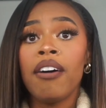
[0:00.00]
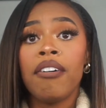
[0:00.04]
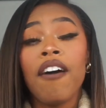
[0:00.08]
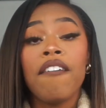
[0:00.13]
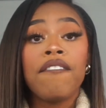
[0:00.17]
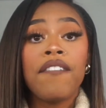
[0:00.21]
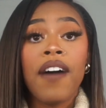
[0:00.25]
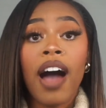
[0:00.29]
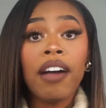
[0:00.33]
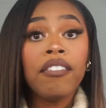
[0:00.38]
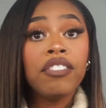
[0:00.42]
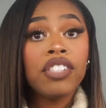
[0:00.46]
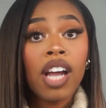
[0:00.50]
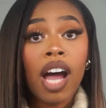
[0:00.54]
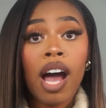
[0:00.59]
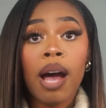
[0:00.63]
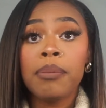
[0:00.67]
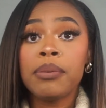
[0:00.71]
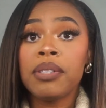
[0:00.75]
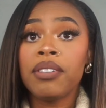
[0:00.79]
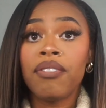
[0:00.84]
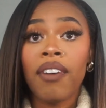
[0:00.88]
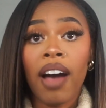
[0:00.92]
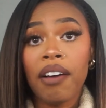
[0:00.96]
5 jobs,
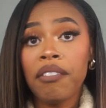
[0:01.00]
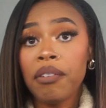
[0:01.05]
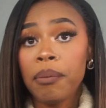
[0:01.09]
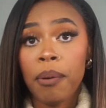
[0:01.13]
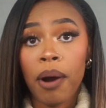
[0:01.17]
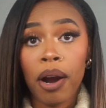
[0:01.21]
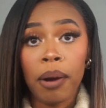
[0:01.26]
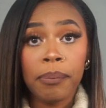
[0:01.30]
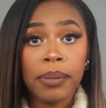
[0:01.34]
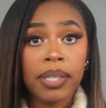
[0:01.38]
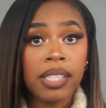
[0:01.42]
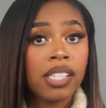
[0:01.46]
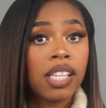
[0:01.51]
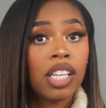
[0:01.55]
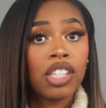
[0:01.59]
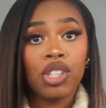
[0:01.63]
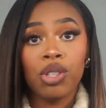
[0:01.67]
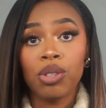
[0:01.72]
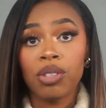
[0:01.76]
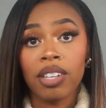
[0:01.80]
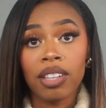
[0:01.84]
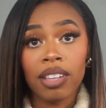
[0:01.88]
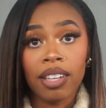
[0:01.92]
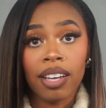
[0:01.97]
5 apartments that you
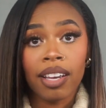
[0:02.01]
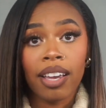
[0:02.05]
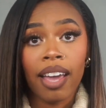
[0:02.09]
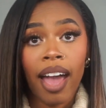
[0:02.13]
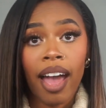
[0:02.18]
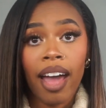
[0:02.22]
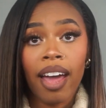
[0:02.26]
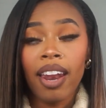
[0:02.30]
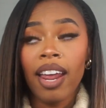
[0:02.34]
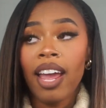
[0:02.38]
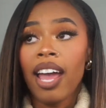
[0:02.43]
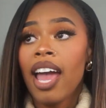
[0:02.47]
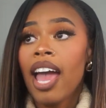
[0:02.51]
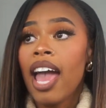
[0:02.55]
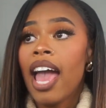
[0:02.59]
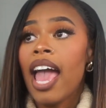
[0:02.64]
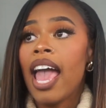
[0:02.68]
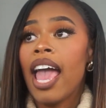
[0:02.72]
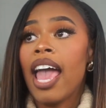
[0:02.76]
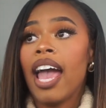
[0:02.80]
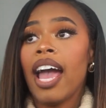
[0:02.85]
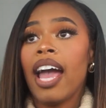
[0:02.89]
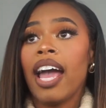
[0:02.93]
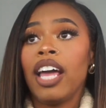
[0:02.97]
can look at.
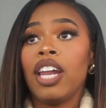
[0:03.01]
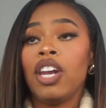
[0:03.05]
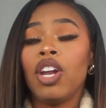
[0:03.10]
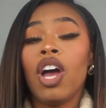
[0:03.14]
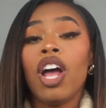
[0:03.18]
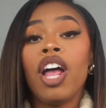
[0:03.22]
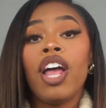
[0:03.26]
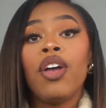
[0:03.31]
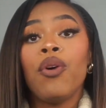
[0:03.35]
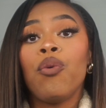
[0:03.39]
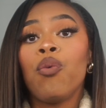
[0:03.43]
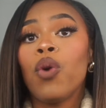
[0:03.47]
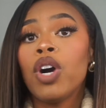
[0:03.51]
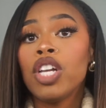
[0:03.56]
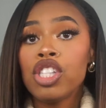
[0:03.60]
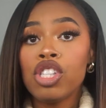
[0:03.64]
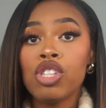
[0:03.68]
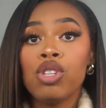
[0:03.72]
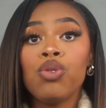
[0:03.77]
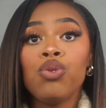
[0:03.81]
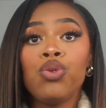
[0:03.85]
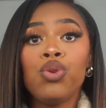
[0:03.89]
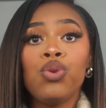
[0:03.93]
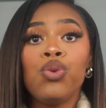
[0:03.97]
And once
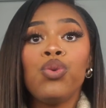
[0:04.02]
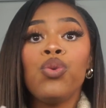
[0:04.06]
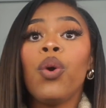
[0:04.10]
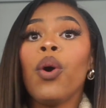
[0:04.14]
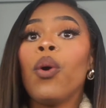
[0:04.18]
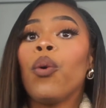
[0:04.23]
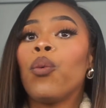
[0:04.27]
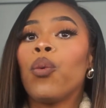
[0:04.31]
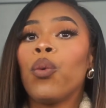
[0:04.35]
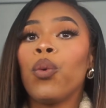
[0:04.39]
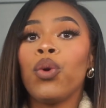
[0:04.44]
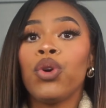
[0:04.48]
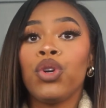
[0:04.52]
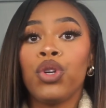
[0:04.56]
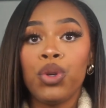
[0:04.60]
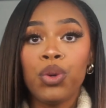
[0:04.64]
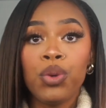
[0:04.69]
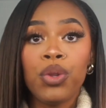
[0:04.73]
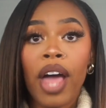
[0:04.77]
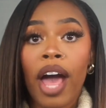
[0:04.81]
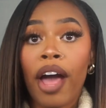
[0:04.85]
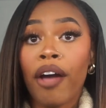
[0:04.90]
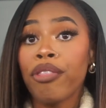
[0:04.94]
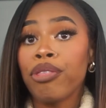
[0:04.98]
you do
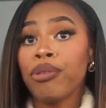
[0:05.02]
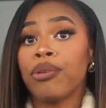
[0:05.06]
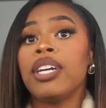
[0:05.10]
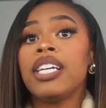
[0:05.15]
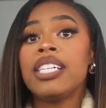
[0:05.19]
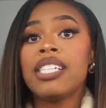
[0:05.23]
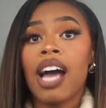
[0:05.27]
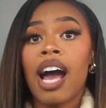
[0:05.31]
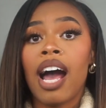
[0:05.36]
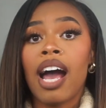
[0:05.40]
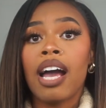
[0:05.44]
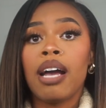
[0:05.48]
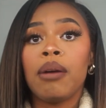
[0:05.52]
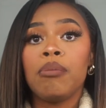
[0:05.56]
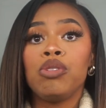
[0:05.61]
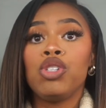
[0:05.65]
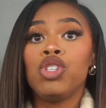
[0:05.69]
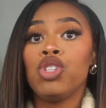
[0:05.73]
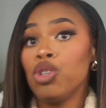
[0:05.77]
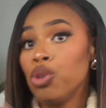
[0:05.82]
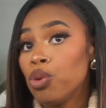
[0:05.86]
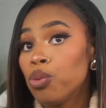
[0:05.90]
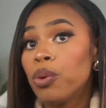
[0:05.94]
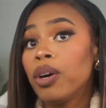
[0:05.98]
that 3 times,
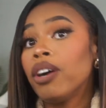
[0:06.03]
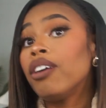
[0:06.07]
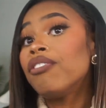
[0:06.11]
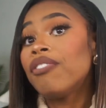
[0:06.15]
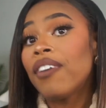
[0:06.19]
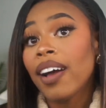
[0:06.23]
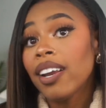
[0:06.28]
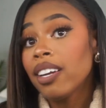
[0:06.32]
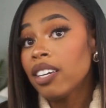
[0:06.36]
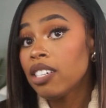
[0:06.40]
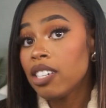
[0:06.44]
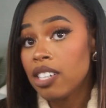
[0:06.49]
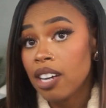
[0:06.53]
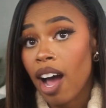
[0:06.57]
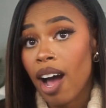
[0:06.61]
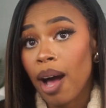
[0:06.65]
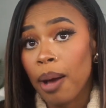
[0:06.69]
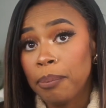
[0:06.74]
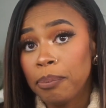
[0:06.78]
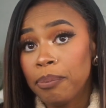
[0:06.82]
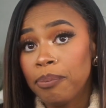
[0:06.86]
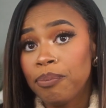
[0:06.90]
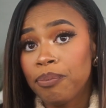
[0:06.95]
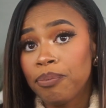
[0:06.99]
you will find a job,
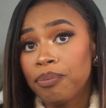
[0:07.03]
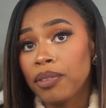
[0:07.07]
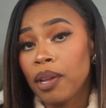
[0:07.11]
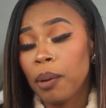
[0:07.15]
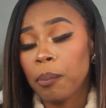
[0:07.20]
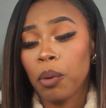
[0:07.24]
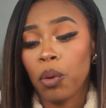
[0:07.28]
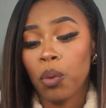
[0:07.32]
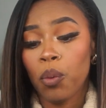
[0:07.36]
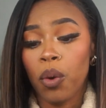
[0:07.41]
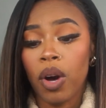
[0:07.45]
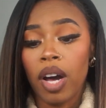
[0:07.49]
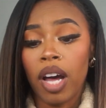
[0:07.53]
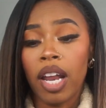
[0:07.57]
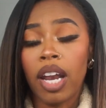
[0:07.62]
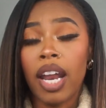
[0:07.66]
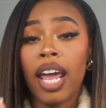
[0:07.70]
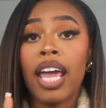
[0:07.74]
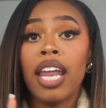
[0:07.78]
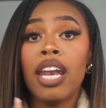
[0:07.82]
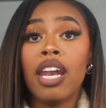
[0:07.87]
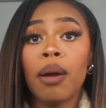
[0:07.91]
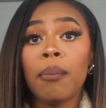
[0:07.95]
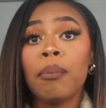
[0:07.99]
number 1,
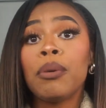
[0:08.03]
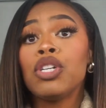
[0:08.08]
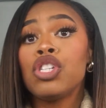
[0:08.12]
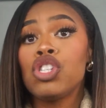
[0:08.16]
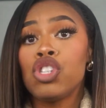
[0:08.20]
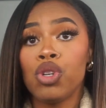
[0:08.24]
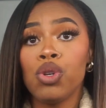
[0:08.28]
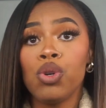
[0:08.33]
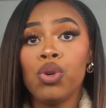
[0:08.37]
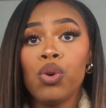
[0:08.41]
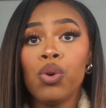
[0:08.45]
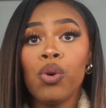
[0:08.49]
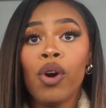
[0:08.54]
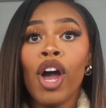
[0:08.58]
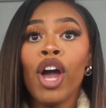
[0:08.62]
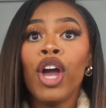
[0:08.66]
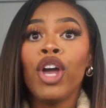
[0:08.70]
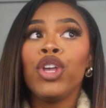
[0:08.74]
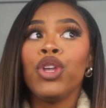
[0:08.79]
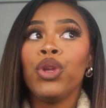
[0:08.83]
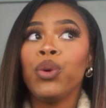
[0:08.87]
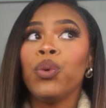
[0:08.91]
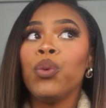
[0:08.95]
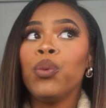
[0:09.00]
and number 2,
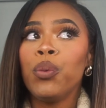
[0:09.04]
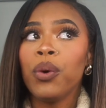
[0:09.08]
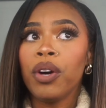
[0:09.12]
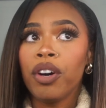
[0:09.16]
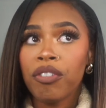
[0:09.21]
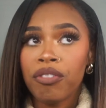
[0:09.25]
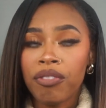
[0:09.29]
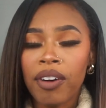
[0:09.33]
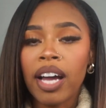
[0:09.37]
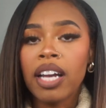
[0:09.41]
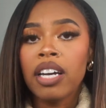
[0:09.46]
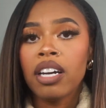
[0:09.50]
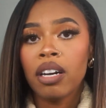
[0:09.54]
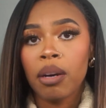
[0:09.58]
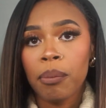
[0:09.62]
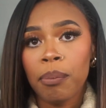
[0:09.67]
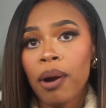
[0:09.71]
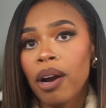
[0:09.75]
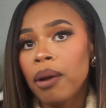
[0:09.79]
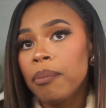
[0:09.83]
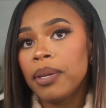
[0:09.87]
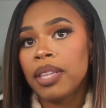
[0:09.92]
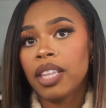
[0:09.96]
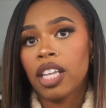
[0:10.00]
you will find an
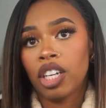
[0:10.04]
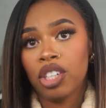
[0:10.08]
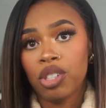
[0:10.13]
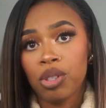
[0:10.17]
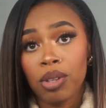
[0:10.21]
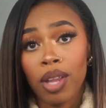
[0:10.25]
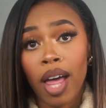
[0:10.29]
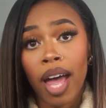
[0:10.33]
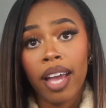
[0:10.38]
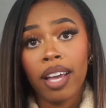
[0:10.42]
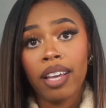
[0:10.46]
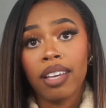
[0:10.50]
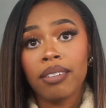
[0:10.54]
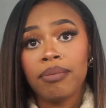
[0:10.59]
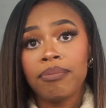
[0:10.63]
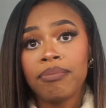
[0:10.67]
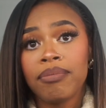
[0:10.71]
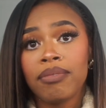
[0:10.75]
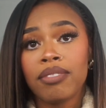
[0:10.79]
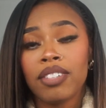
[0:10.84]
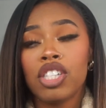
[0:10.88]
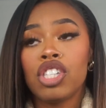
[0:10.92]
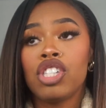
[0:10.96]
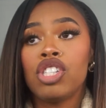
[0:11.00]
apartment that you like.
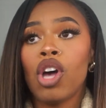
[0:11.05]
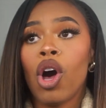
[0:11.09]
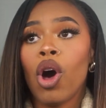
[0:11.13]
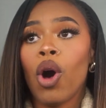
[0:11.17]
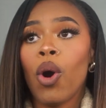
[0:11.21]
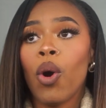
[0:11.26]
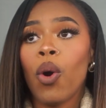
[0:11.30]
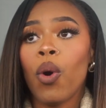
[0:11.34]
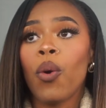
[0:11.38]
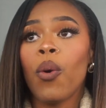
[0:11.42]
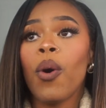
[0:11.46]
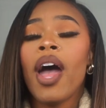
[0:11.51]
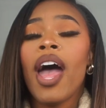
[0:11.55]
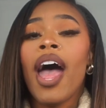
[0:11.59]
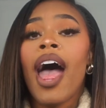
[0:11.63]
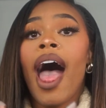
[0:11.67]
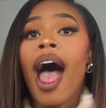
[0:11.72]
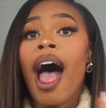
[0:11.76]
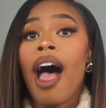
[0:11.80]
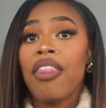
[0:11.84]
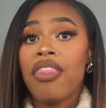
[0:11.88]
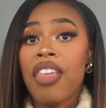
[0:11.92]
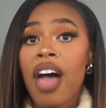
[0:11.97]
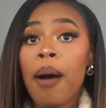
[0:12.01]
So
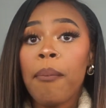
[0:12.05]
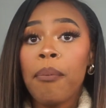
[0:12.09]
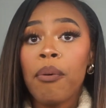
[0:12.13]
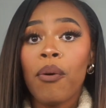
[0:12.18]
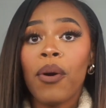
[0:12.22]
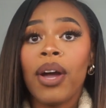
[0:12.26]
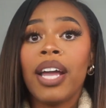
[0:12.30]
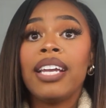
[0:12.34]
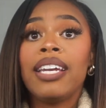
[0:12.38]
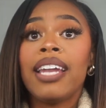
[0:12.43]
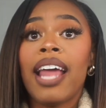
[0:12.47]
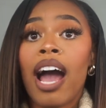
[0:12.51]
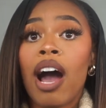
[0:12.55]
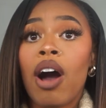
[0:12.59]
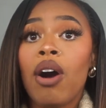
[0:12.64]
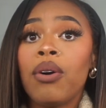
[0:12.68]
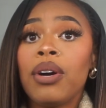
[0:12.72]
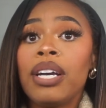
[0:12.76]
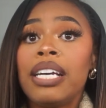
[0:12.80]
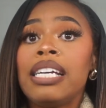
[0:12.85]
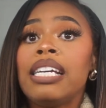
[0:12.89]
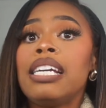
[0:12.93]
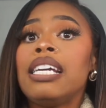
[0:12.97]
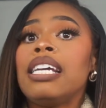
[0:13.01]
at that point, now
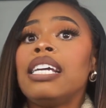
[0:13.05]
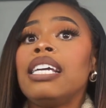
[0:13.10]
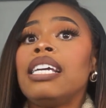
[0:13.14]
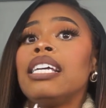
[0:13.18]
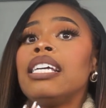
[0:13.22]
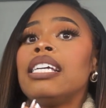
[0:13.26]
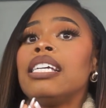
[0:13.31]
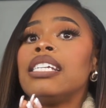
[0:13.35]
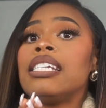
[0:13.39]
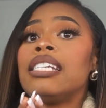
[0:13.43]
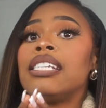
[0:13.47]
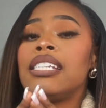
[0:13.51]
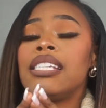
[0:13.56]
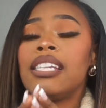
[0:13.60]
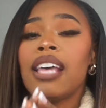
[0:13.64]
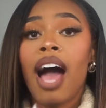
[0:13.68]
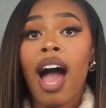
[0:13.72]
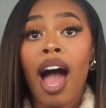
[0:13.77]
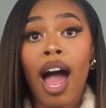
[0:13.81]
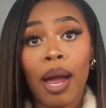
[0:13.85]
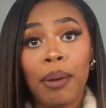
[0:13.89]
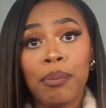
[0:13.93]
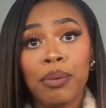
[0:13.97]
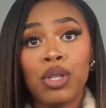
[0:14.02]
it is
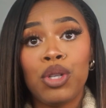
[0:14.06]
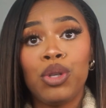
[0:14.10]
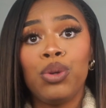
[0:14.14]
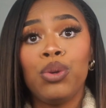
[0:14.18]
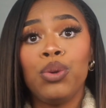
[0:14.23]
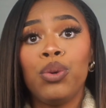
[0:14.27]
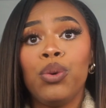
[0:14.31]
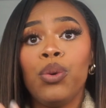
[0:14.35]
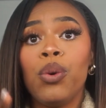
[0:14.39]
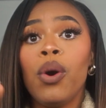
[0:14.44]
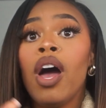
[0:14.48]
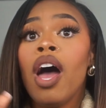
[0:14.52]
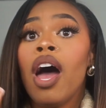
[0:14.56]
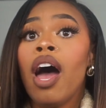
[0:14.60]
time to